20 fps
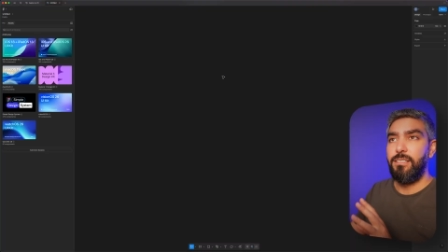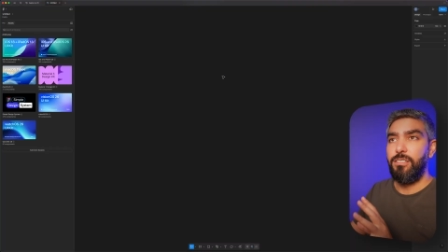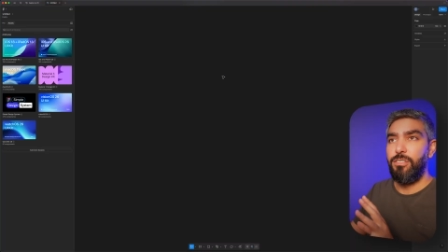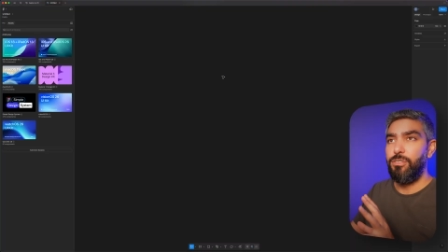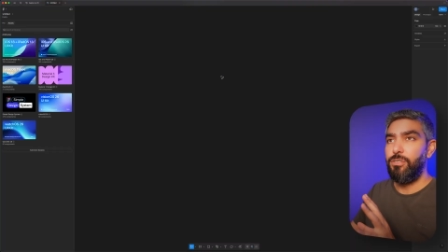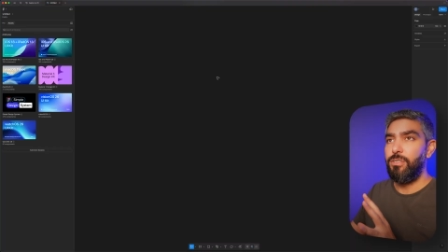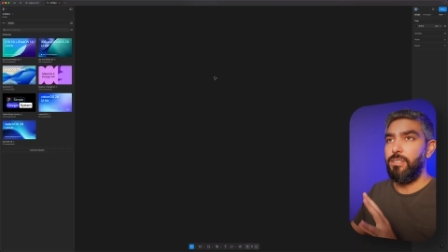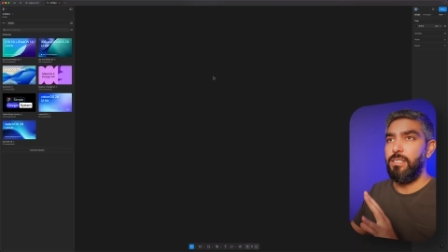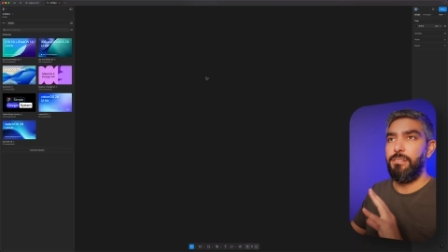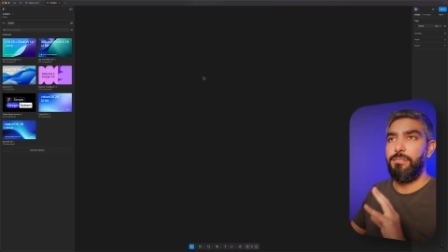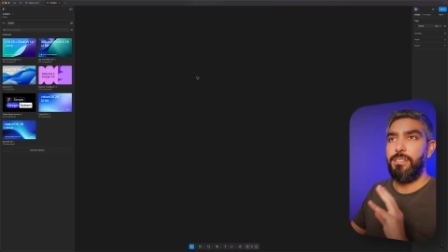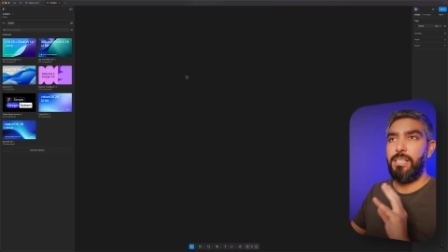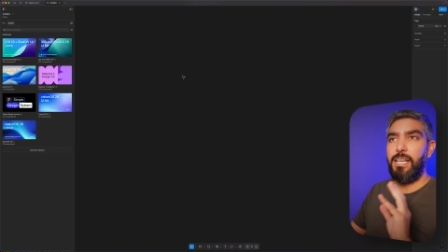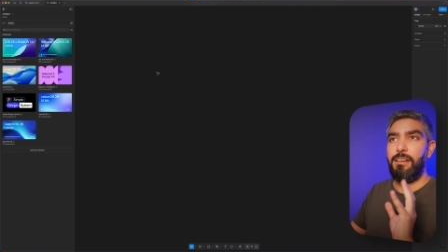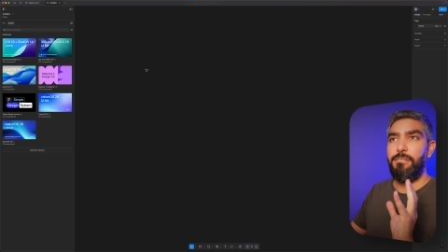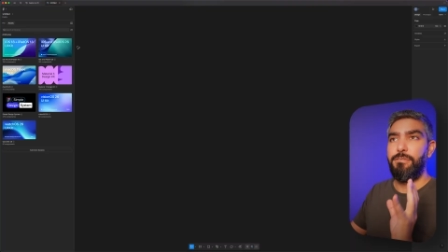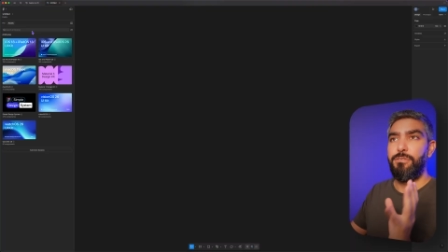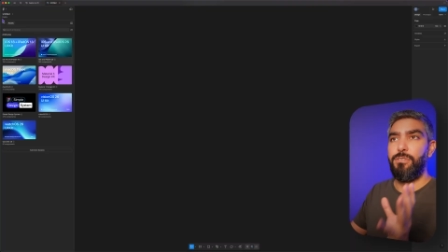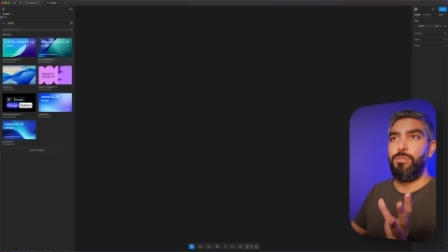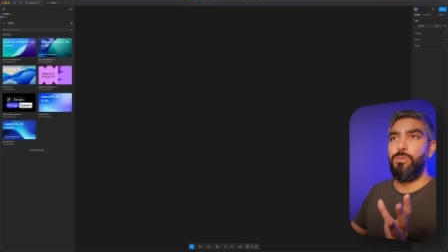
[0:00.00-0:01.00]
you don't even
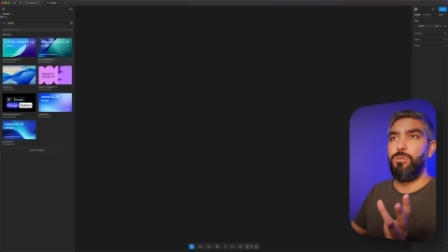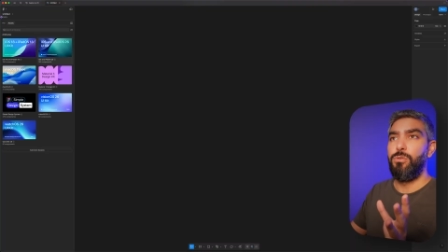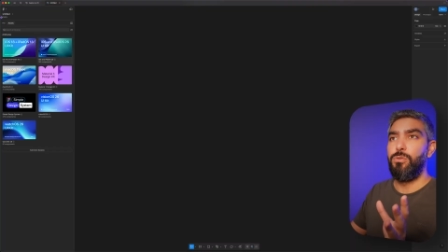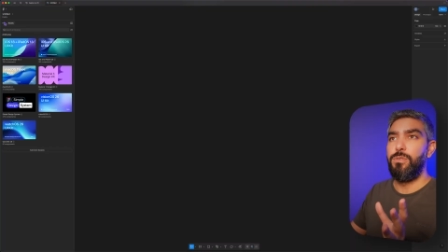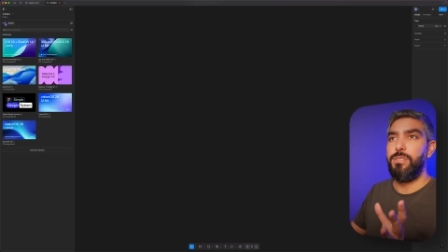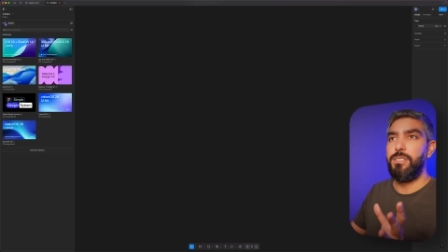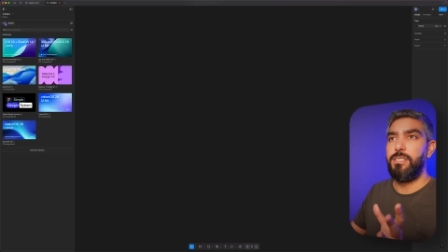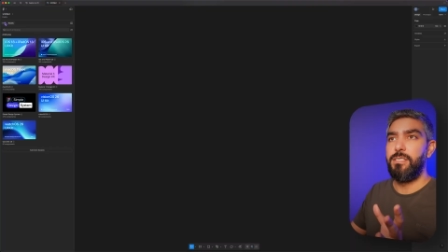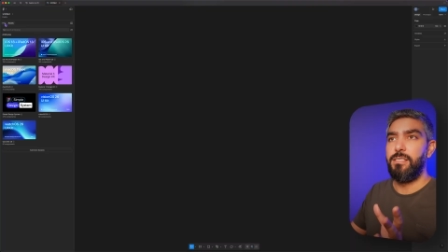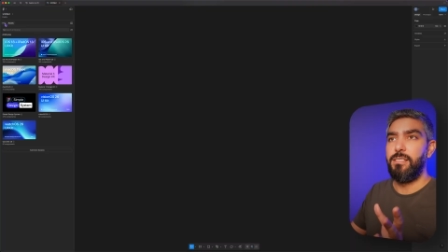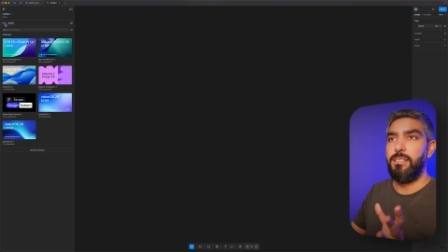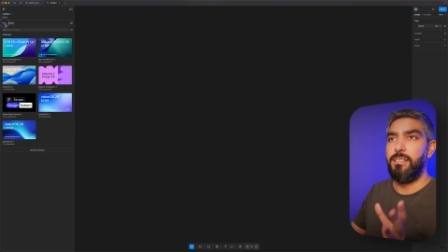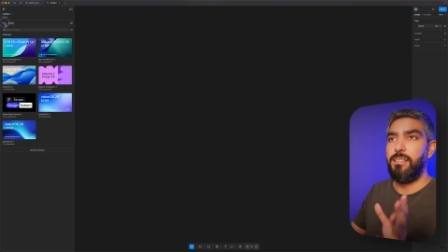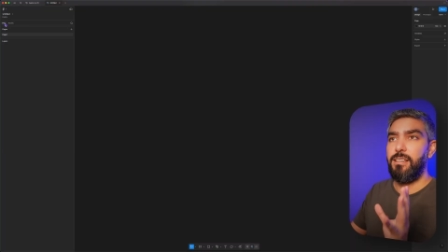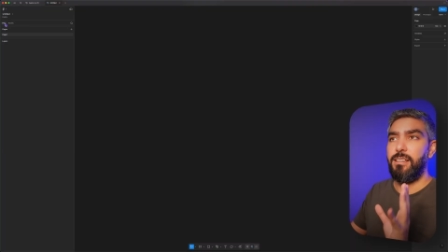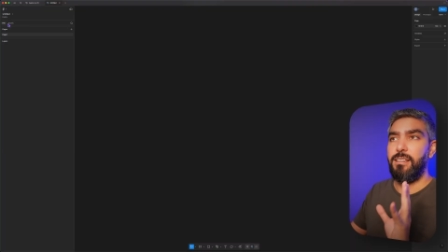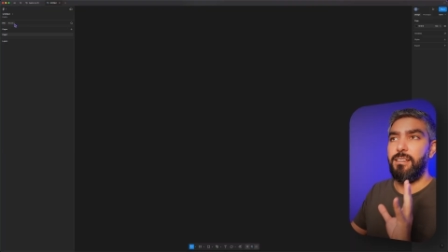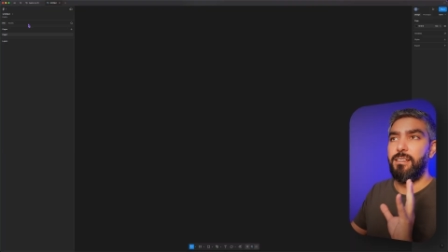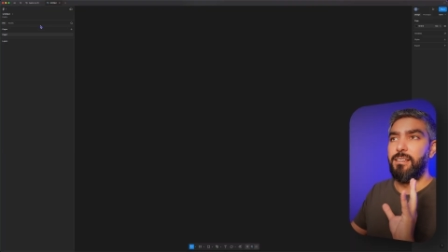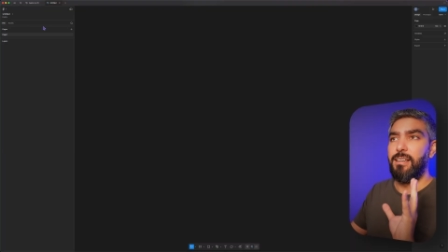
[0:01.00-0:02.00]
have to use
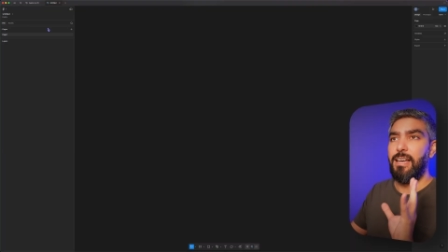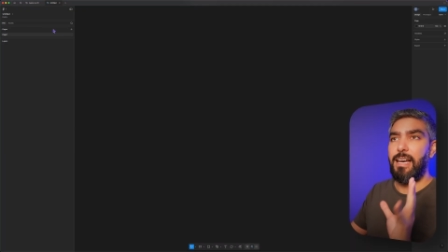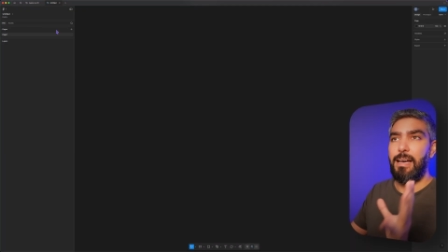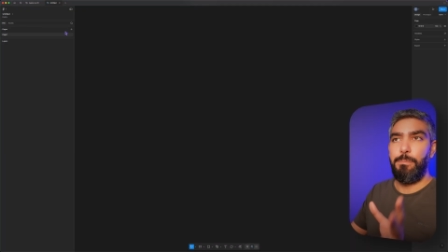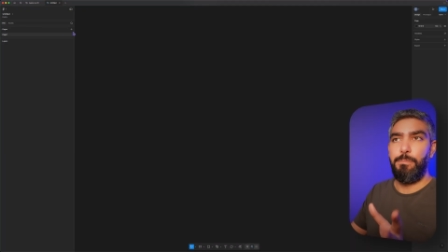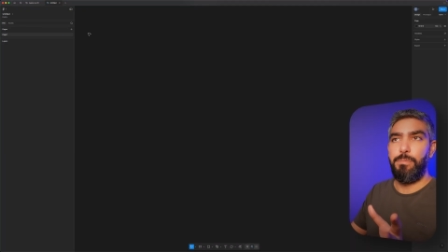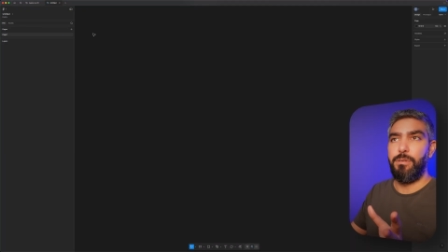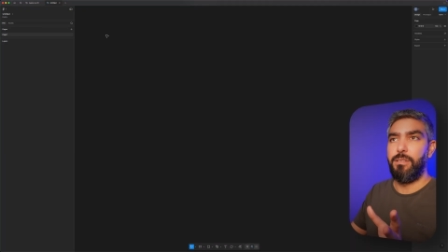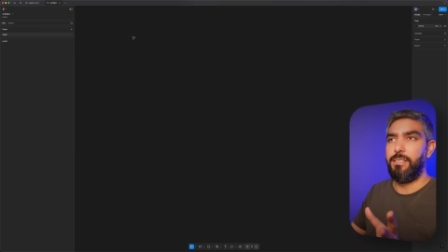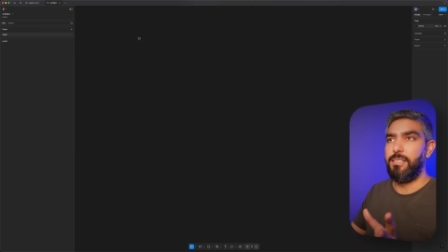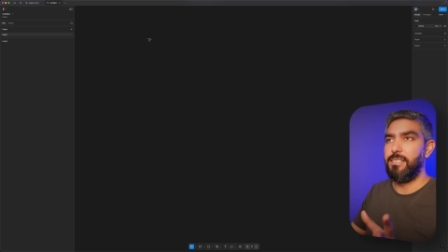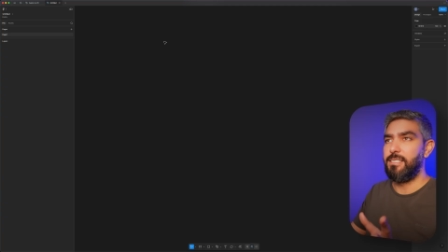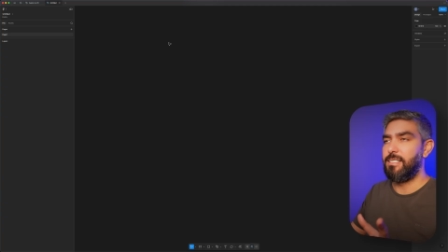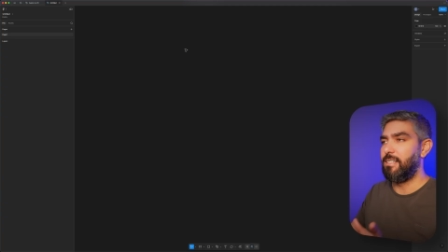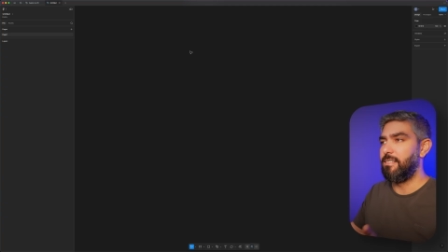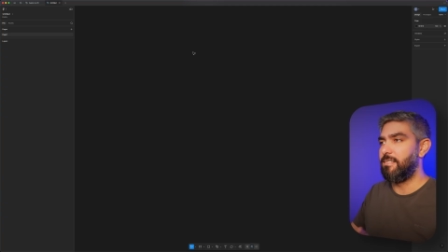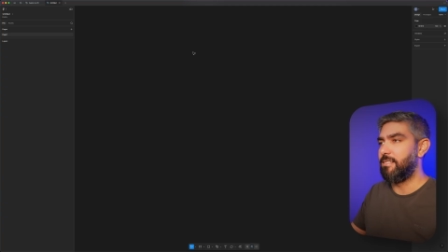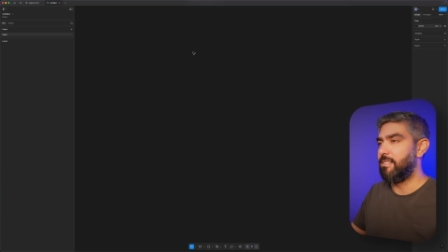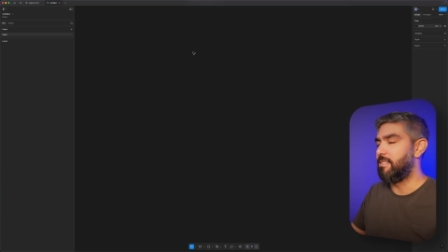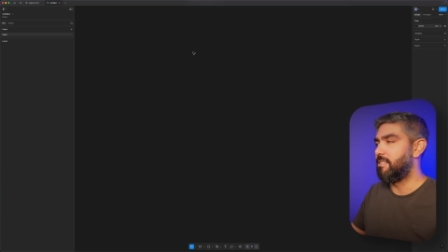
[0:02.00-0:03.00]
the Apple
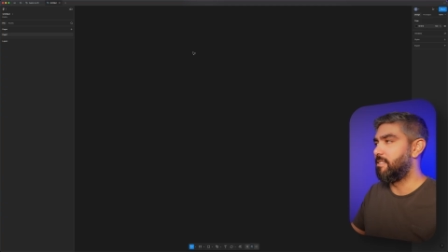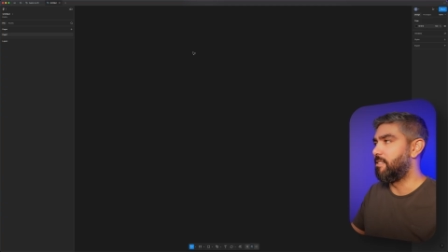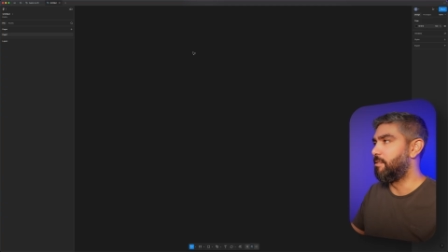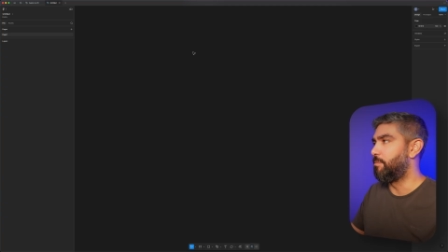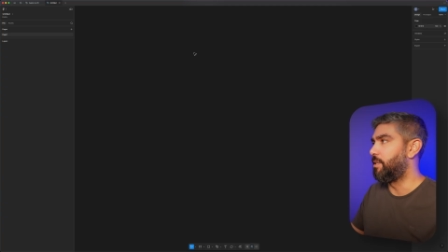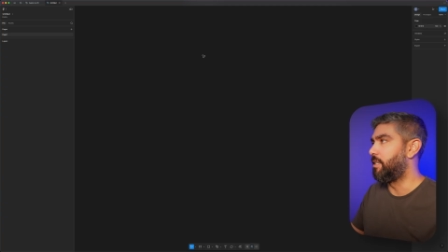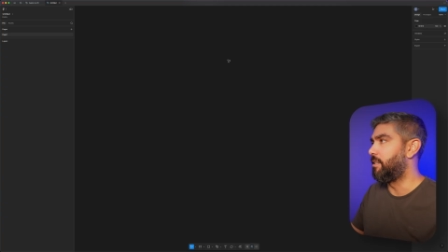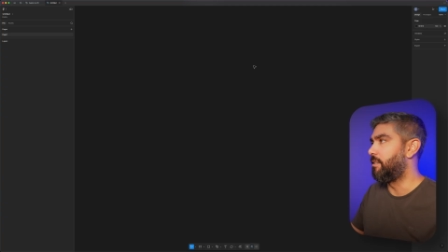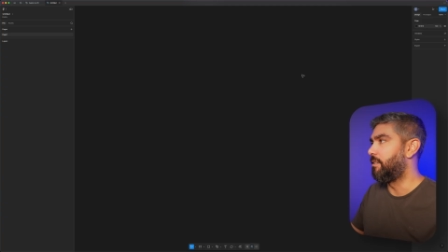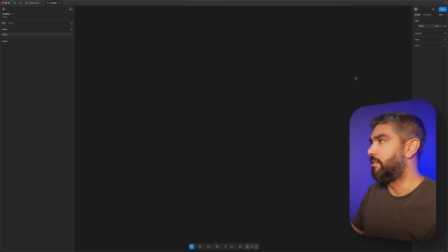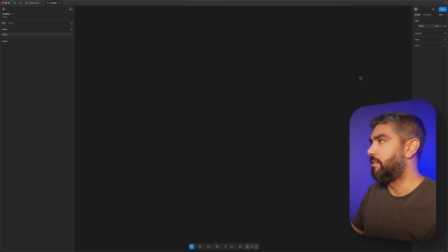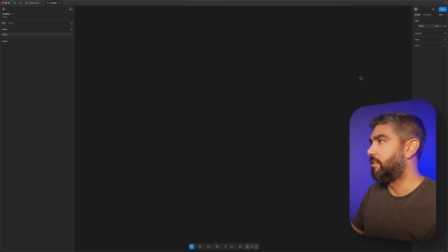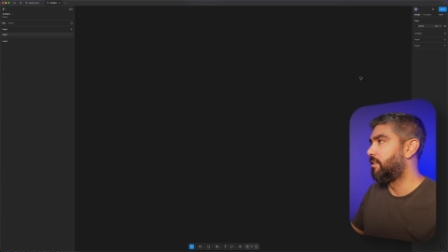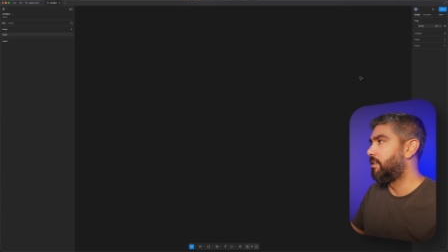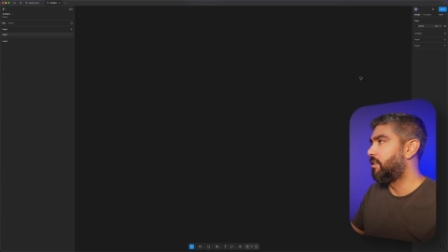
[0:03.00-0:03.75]
design system here.